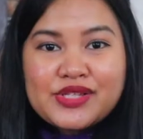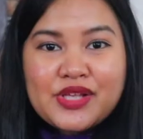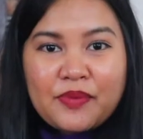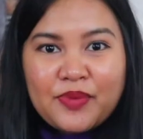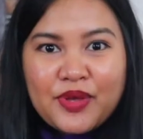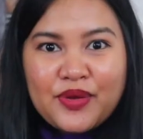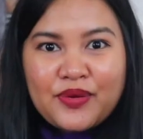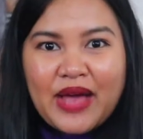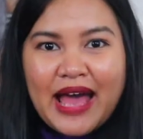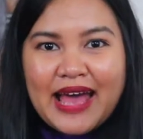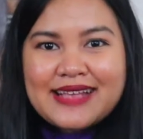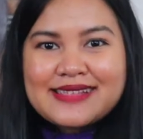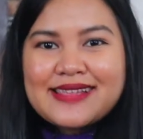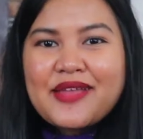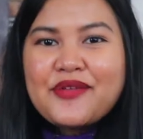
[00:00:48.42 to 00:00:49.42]
up you
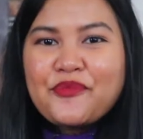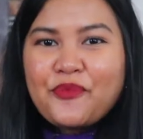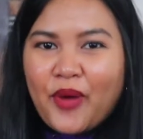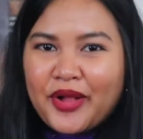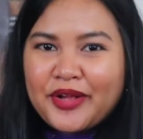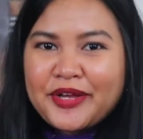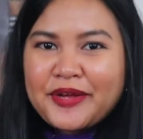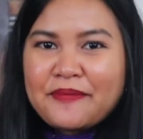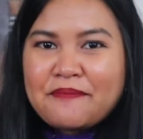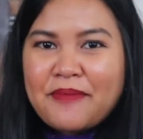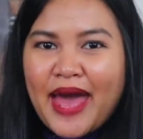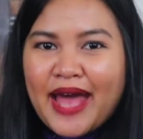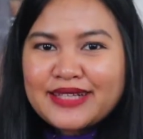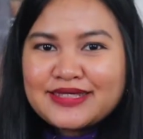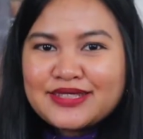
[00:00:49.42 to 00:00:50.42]
guys, and welcome
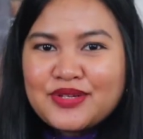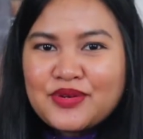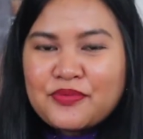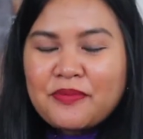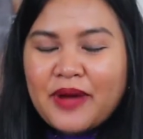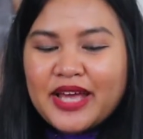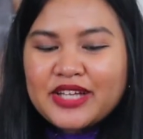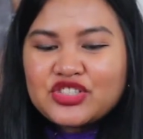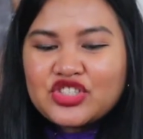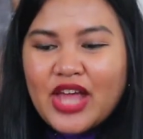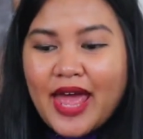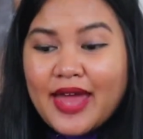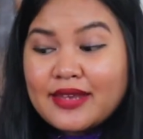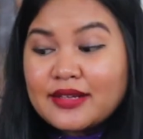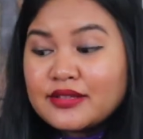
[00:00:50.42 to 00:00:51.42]
back to my
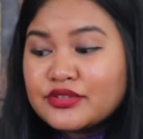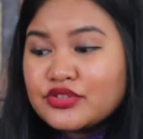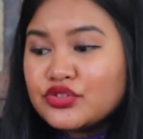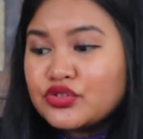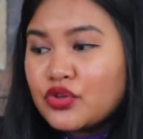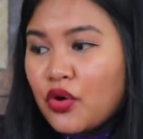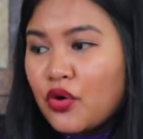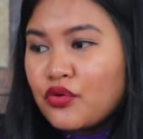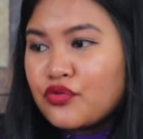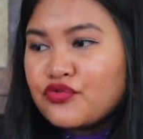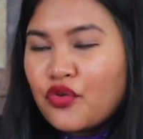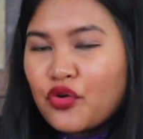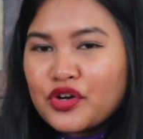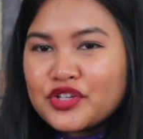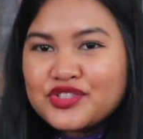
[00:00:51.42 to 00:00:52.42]
channel. So
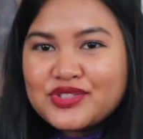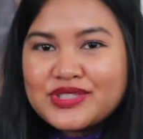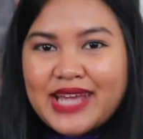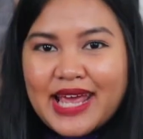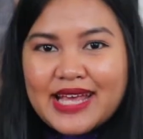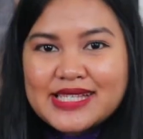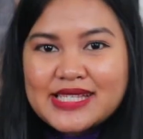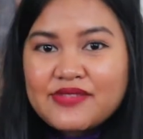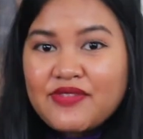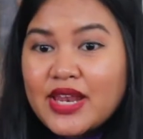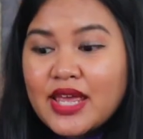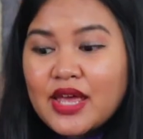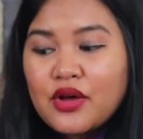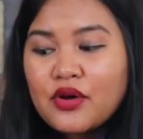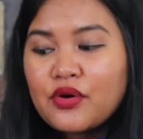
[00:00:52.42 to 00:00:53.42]
for today's
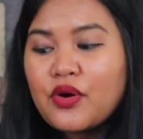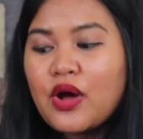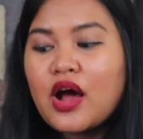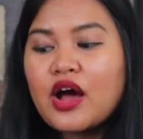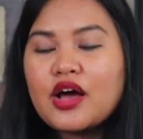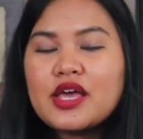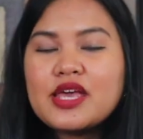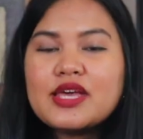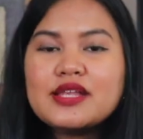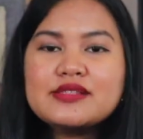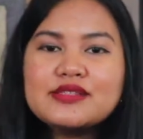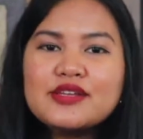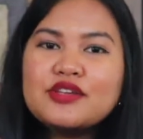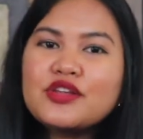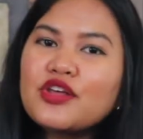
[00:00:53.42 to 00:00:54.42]
video,
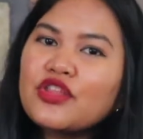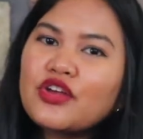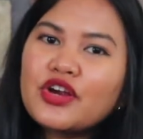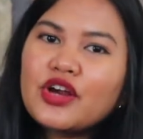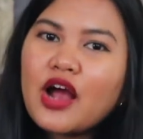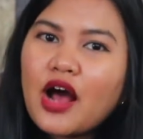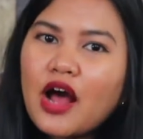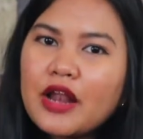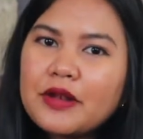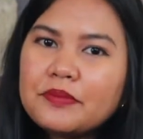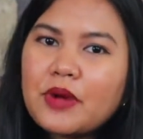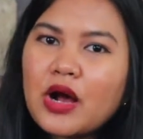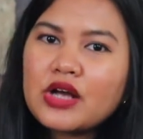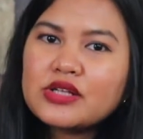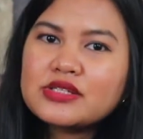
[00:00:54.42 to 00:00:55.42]
it's another
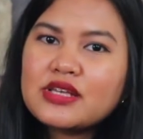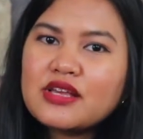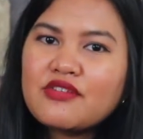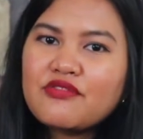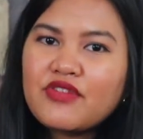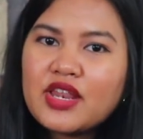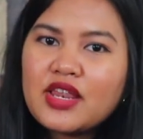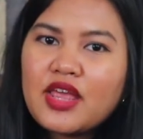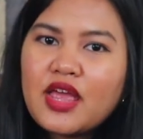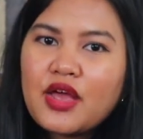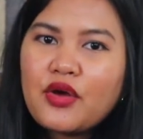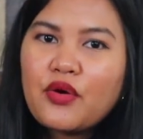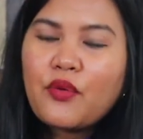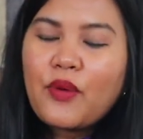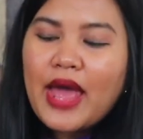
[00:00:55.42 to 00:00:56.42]
unboxing
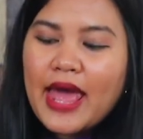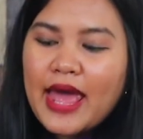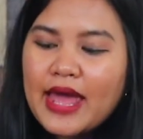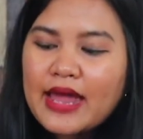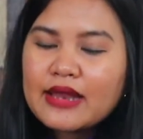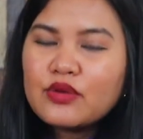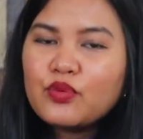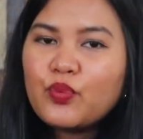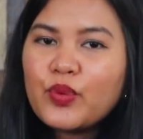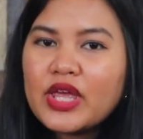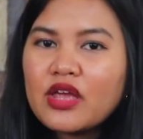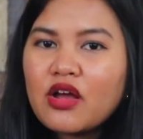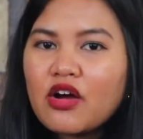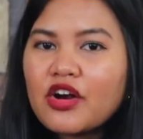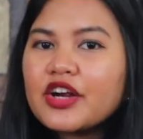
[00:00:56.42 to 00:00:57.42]
video, and
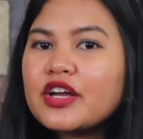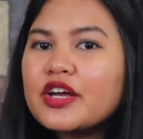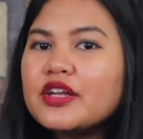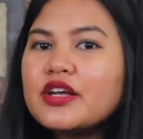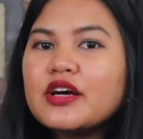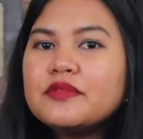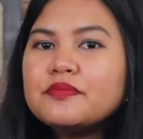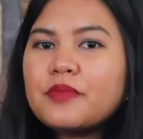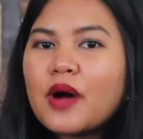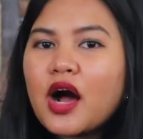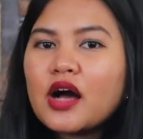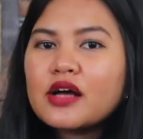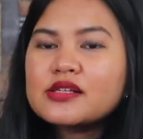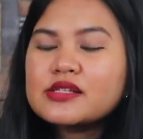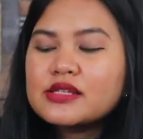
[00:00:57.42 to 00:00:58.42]
we are gonna
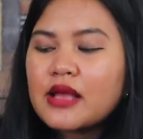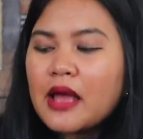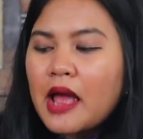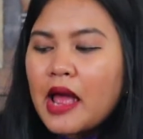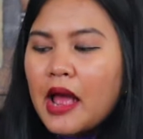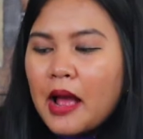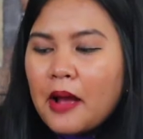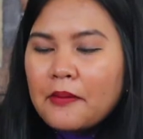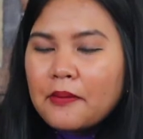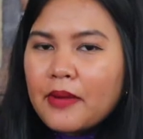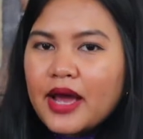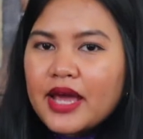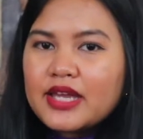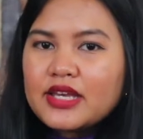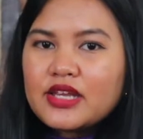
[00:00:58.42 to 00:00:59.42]
unbox
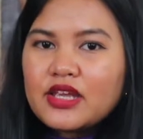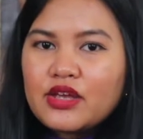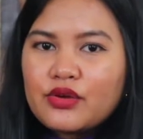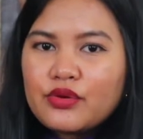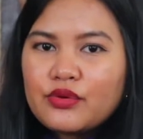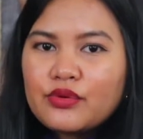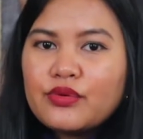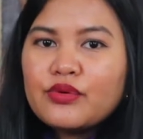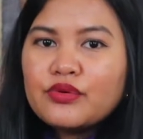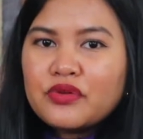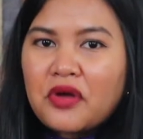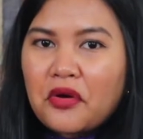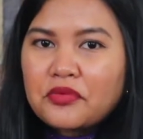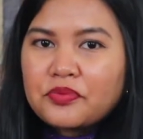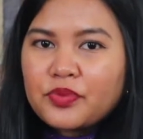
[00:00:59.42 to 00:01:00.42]
my new
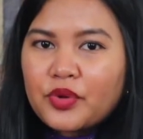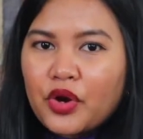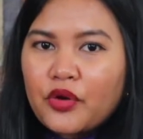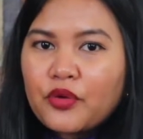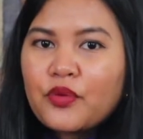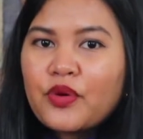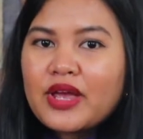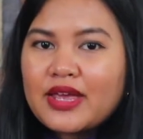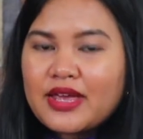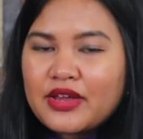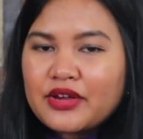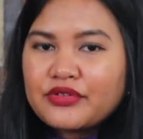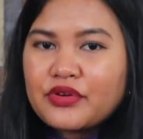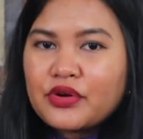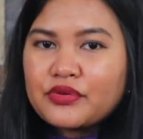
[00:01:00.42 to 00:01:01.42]
GoPro
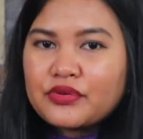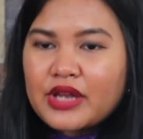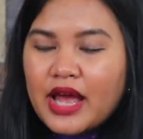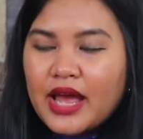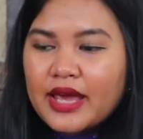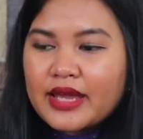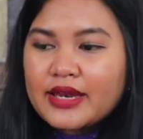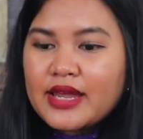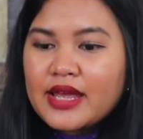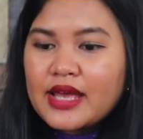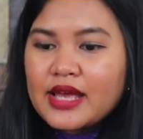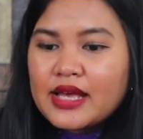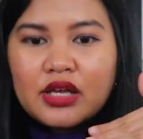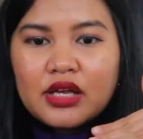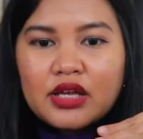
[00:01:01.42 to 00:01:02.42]
Hero 9.
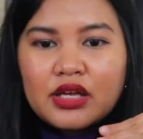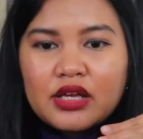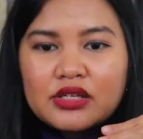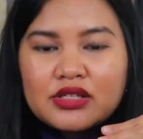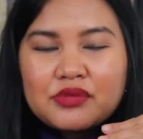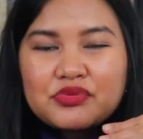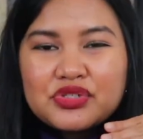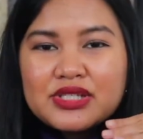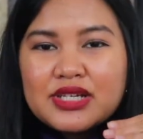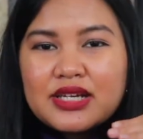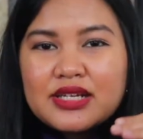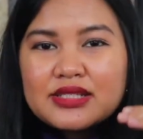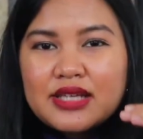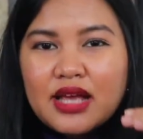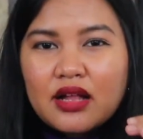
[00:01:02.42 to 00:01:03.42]
So I'm just
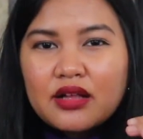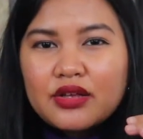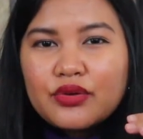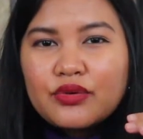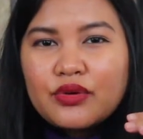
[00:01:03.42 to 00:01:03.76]
gonna tell you